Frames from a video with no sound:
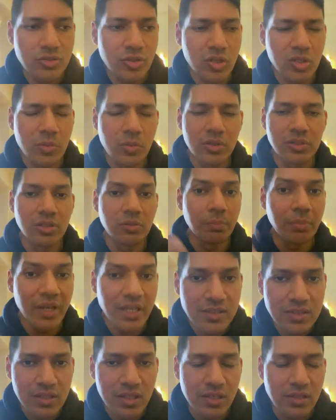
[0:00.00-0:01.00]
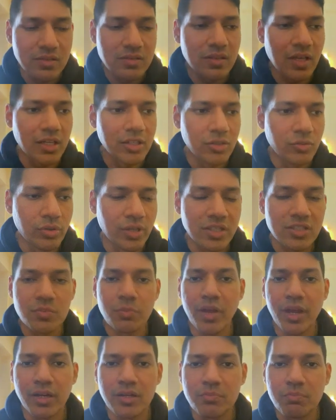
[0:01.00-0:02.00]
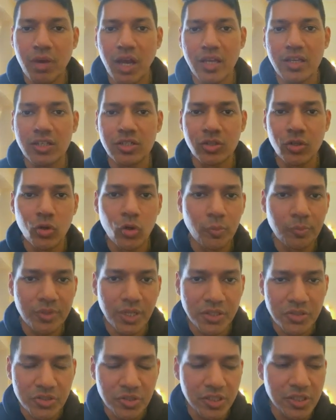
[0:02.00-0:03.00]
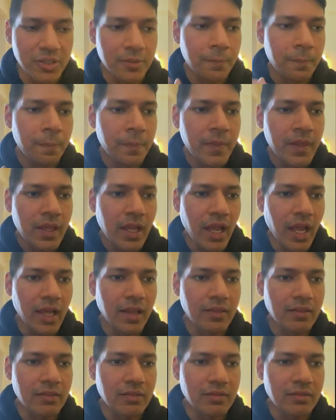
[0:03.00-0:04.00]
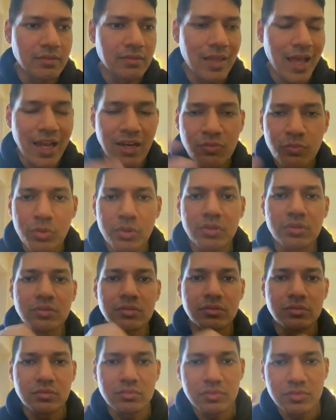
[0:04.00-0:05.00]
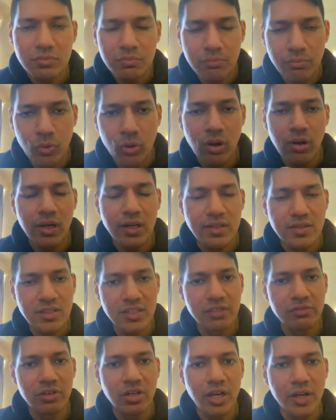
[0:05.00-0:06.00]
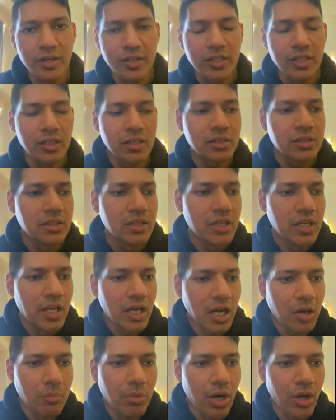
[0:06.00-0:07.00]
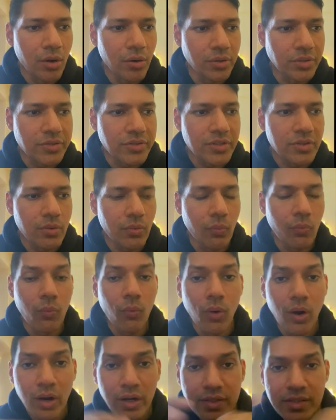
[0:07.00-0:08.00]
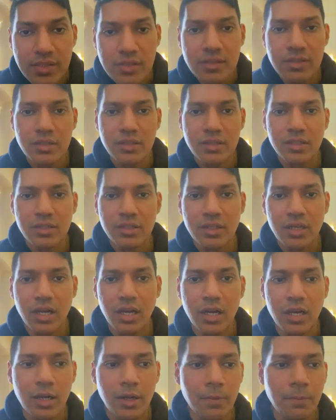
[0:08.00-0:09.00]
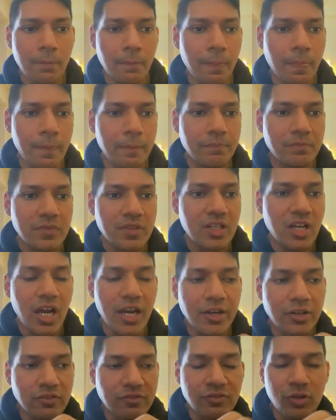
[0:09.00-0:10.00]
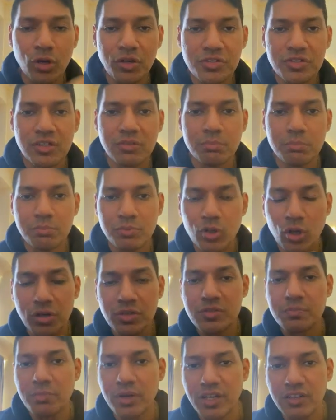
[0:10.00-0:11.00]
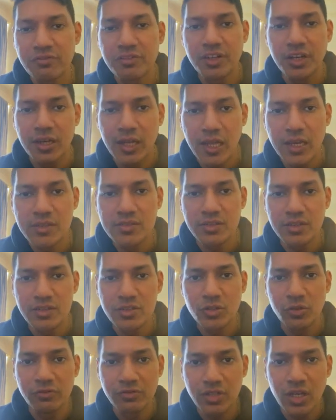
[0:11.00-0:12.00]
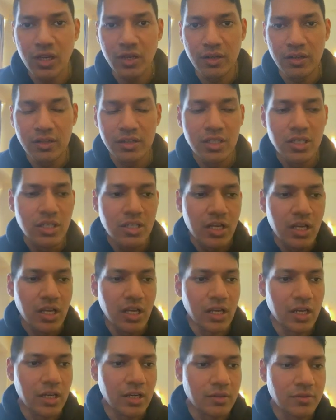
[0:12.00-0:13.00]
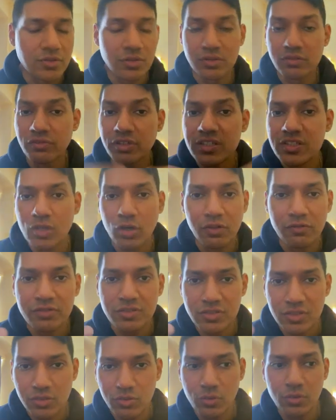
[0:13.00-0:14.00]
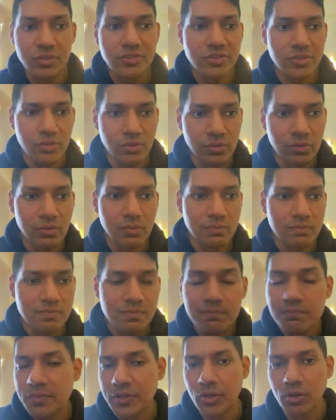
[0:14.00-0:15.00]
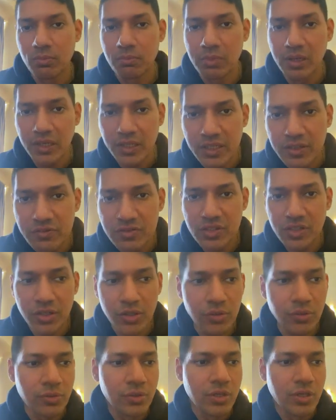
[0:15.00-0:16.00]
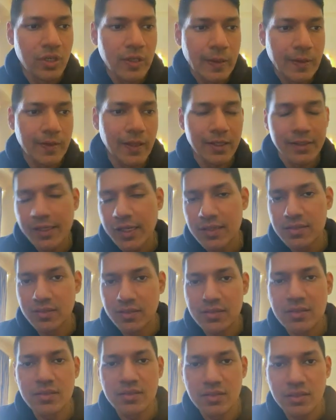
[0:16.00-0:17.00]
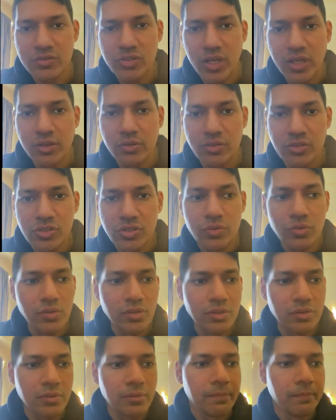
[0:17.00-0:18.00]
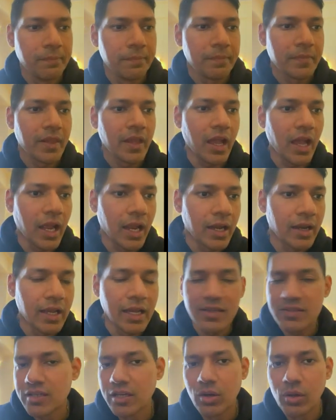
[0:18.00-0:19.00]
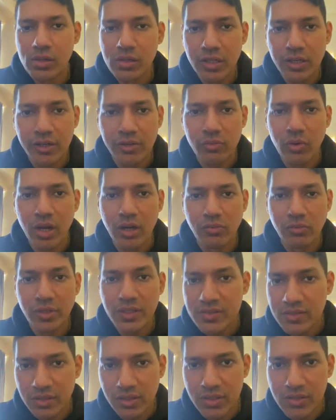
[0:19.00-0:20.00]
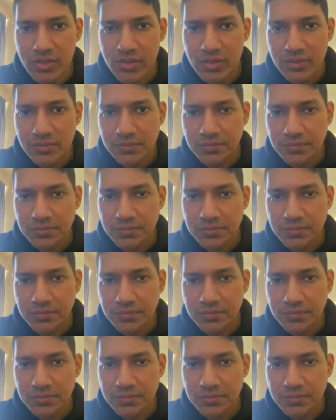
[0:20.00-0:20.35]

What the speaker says: Talk about the pay scales that you would expect back in your home country. And that will more or less give an idea about what kind of cost benefit analysis you've done. So the visa officer also believes you that yes, this is a genuine student and has done all the required research.